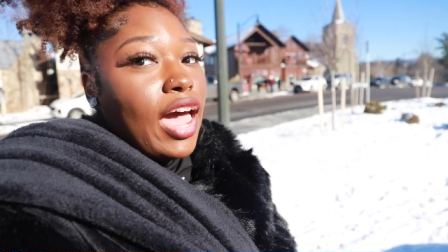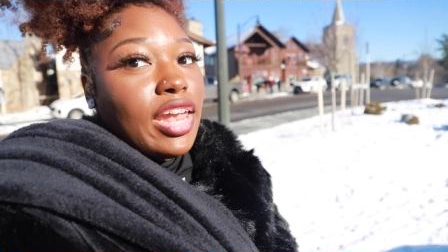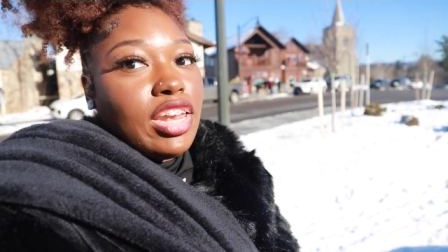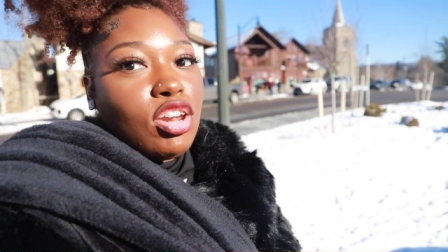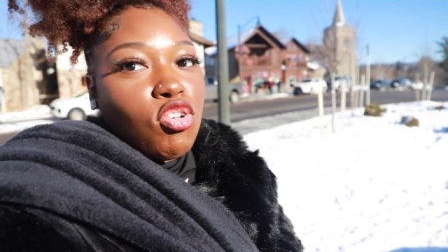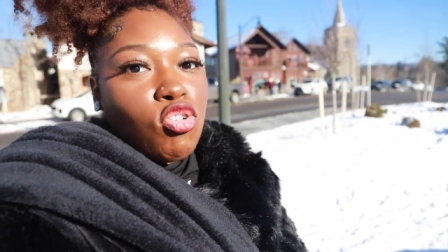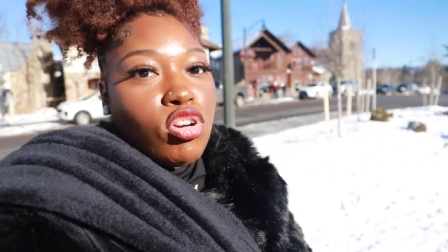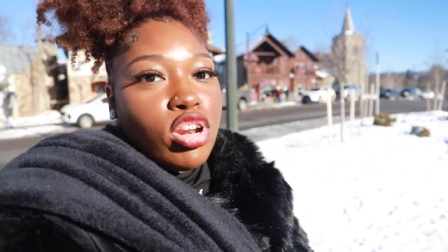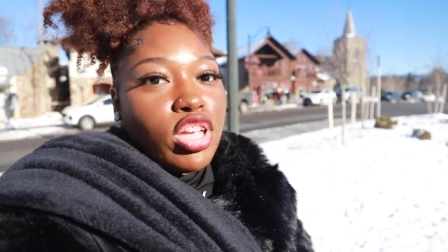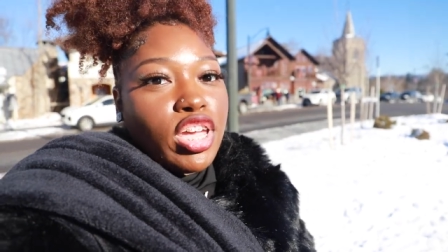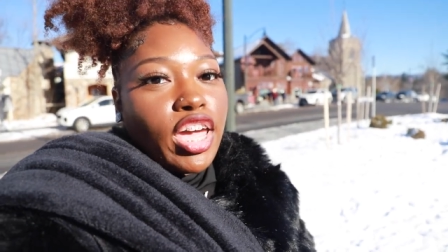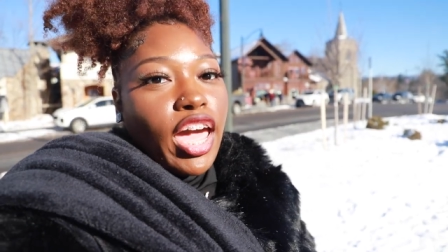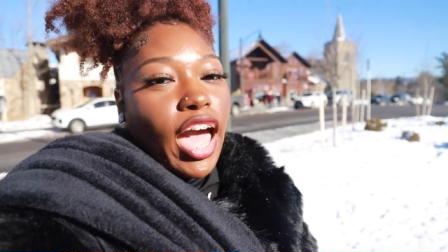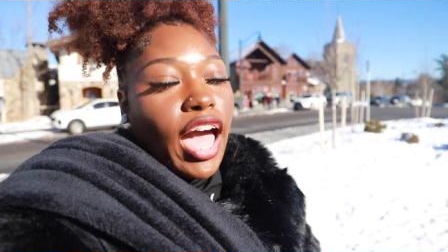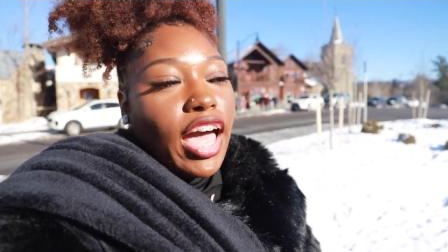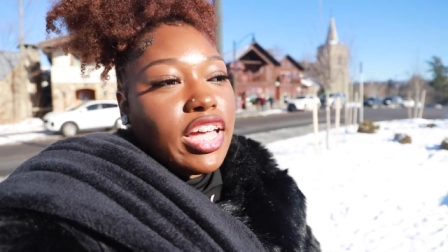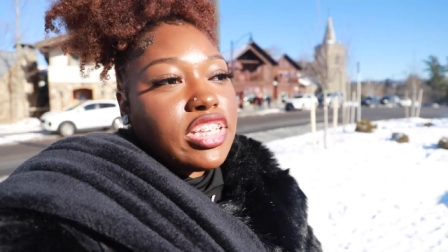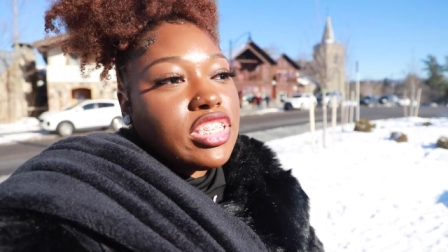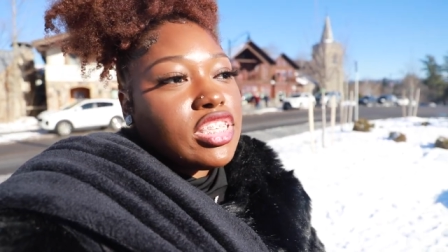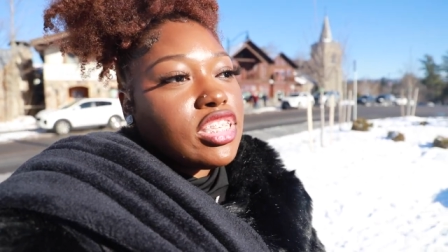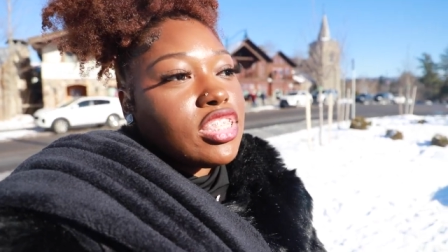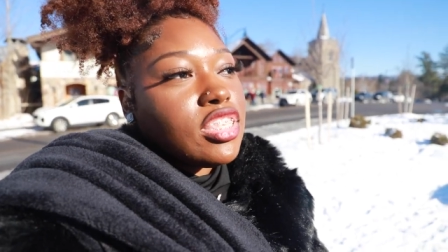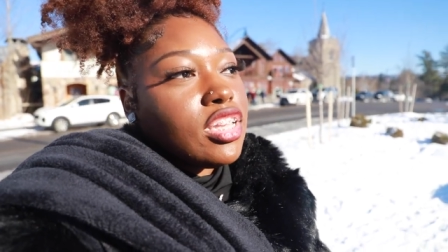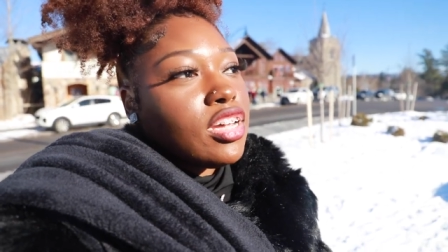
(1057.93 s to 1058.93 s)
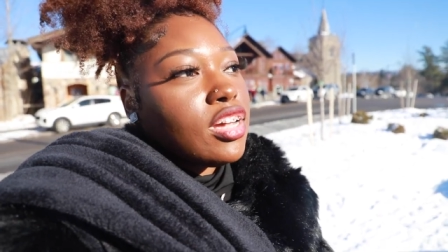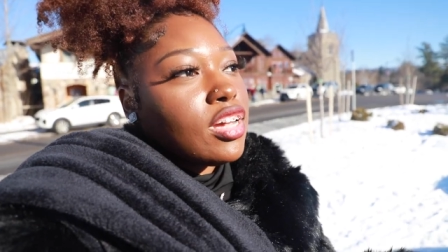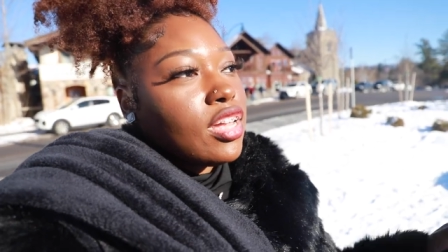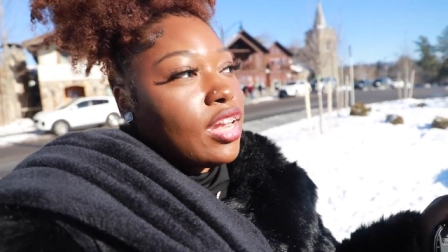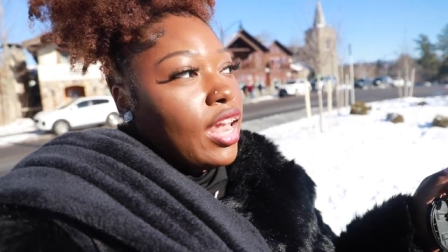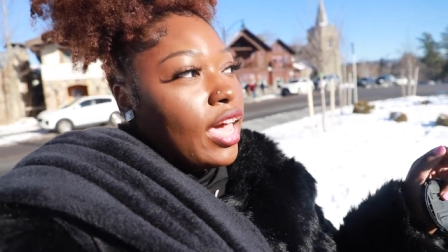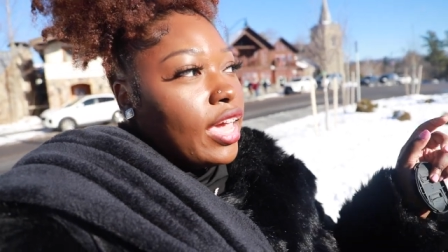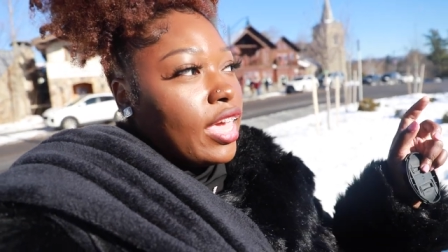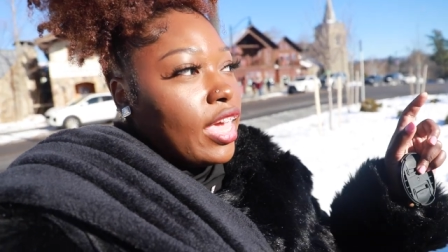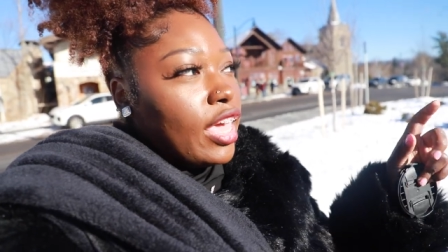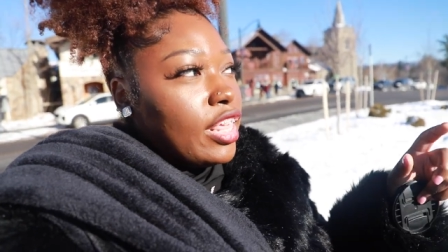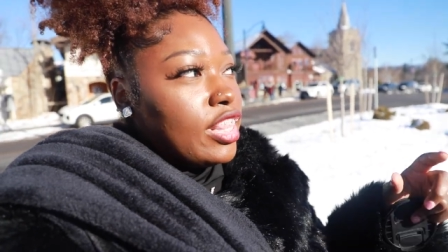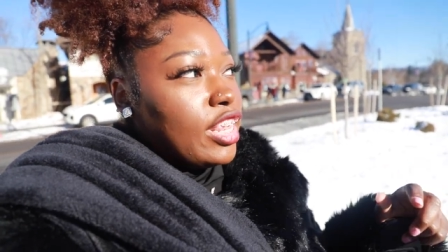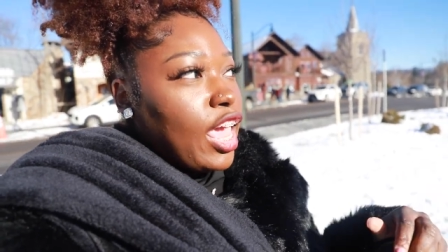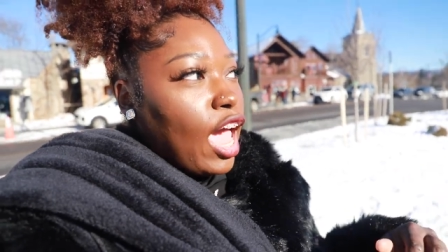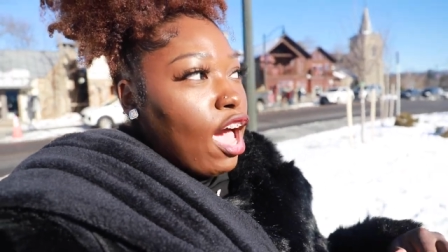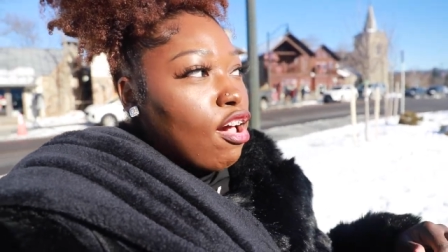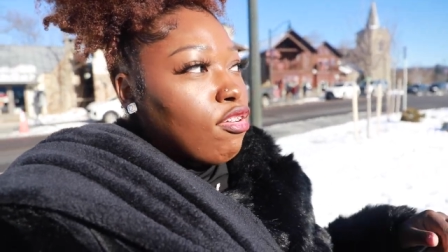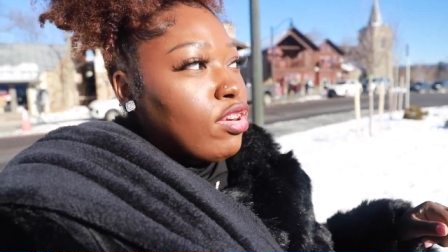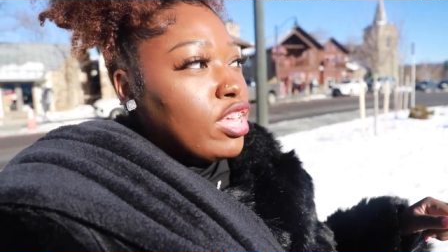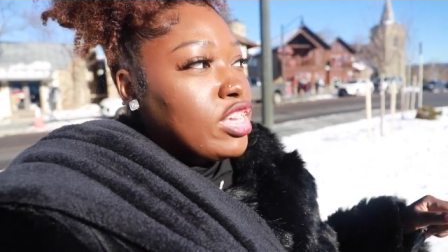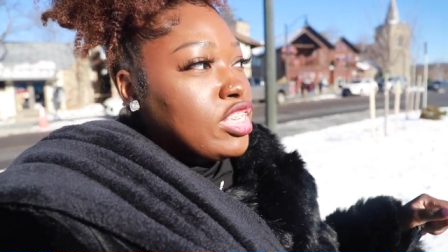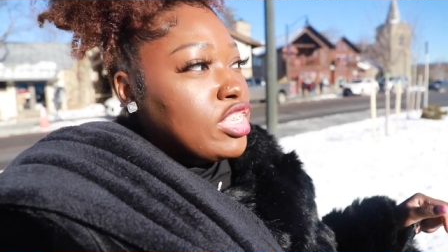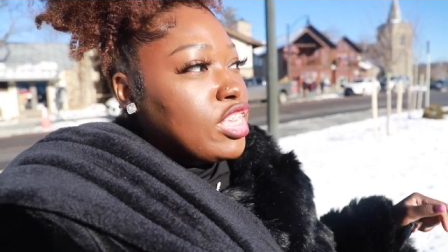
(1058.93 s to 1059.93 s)
I literally got stuck like
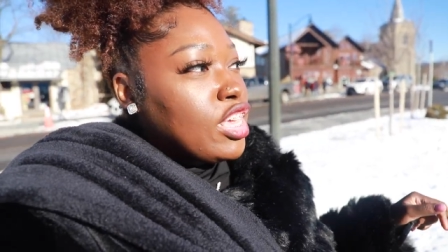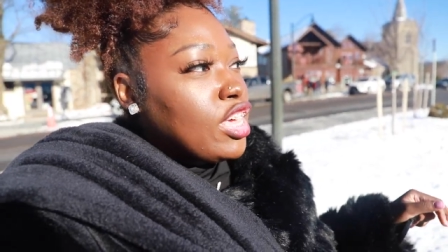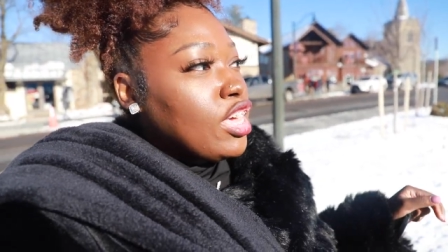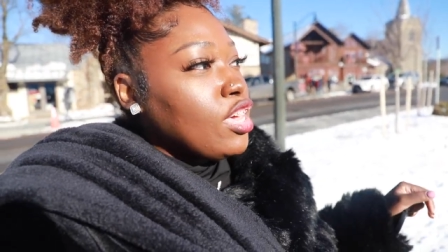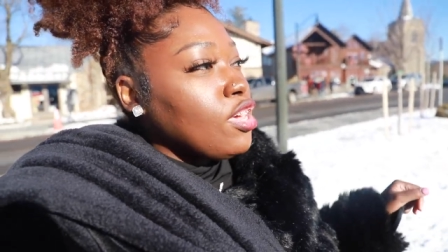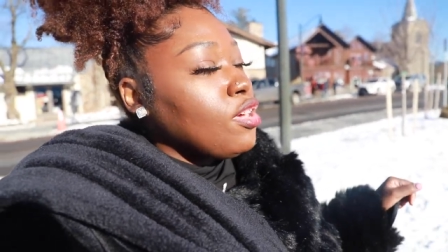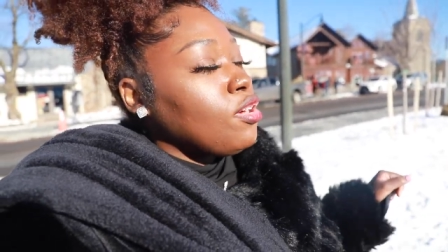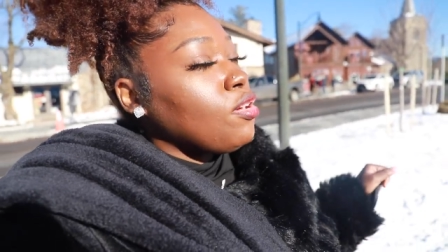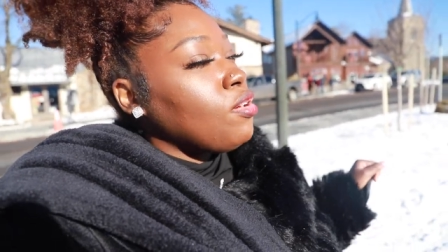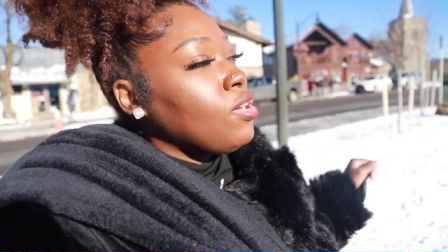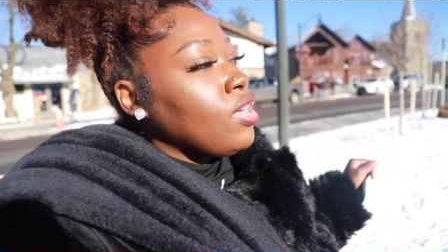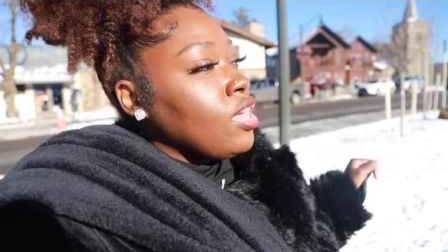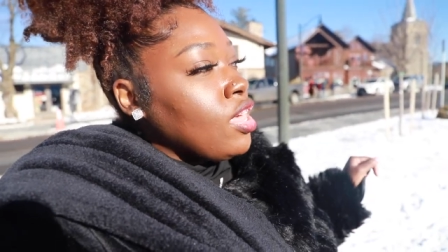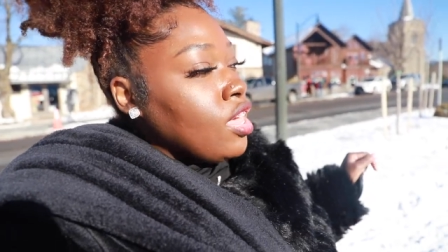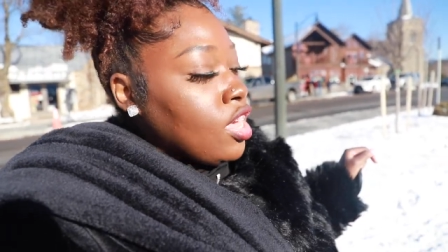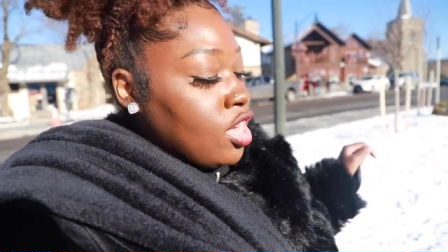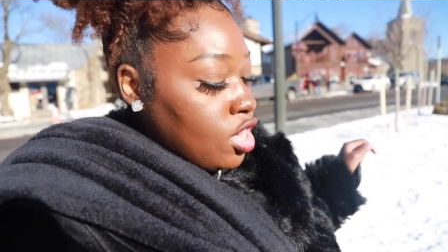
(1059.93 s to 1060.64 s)
down this hill.